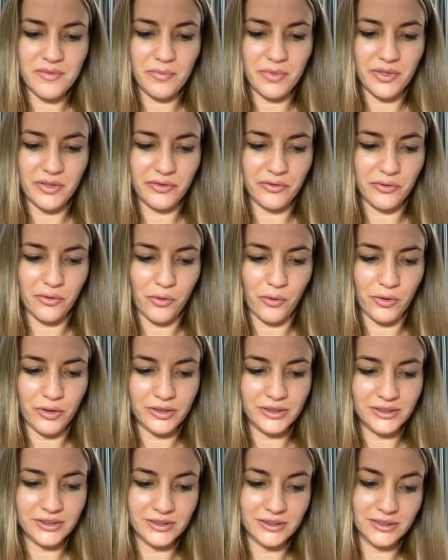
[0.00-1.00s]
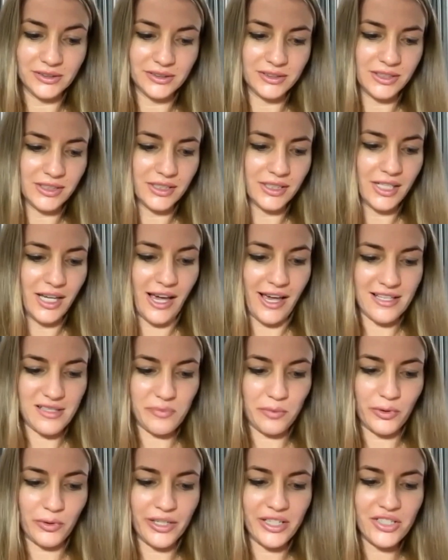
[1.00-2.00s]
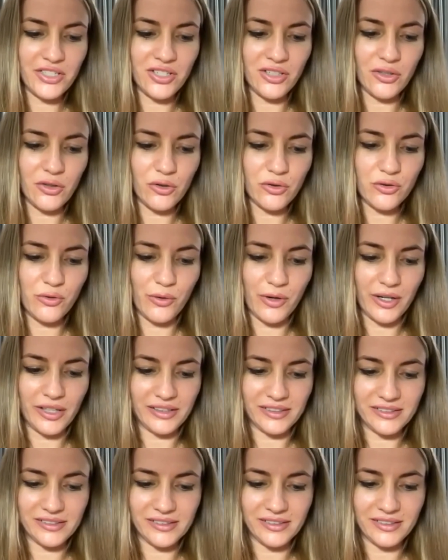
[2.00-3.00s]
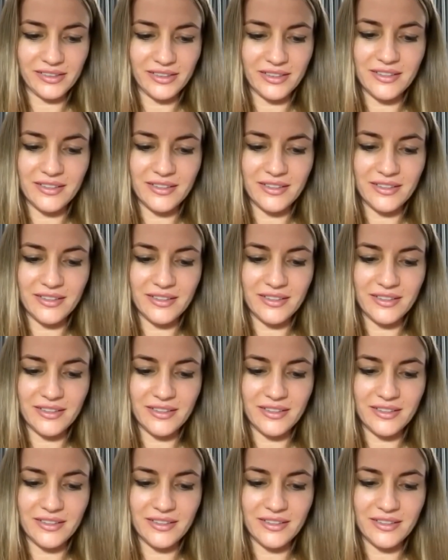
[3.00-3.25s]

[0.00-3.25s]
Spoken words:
before aspiration or grace